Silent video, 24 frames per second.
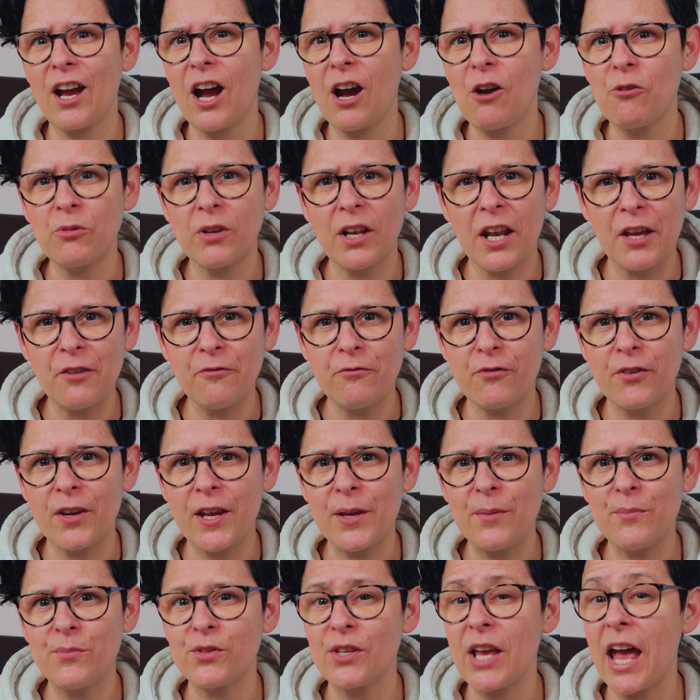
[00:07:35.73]
outline
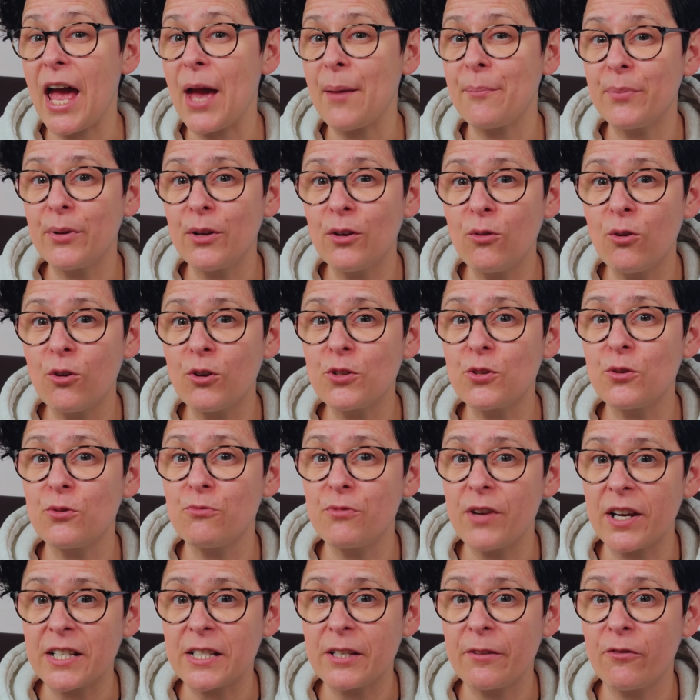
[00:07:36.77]
frames, Apple lock to
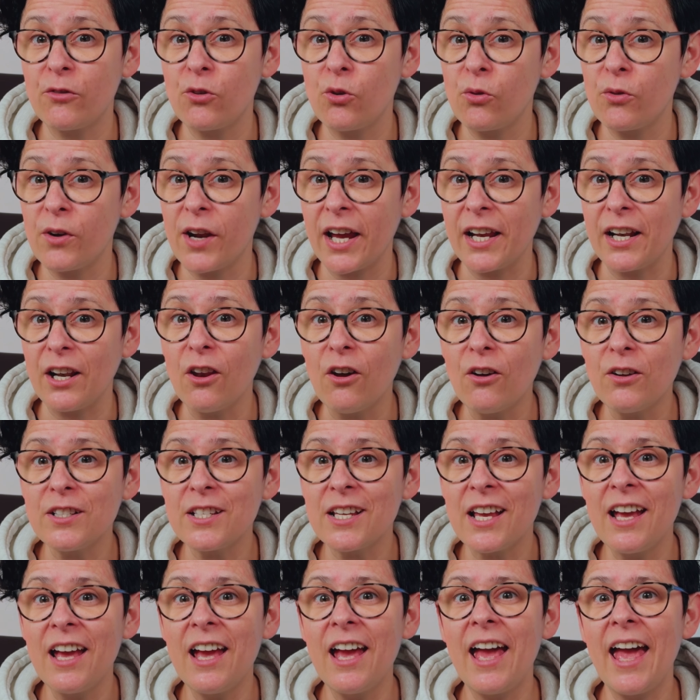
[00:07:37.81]
Rec 709
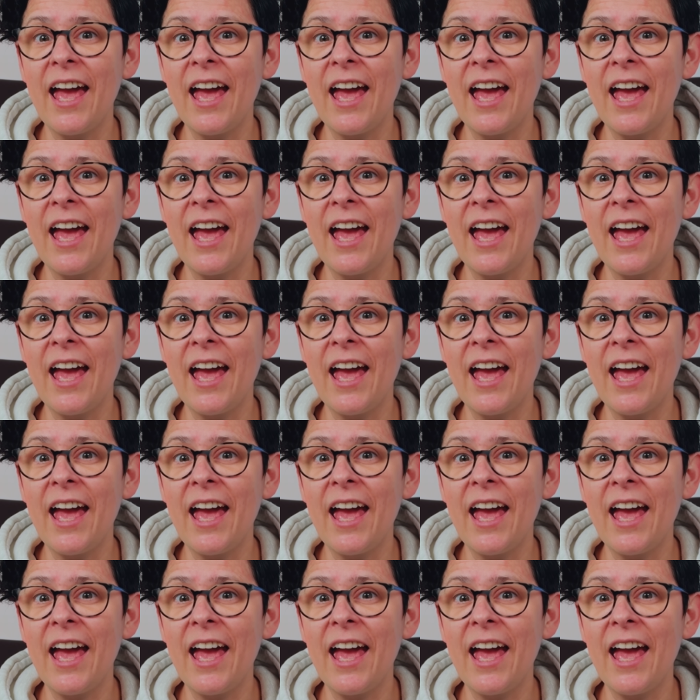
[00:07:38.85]
lot,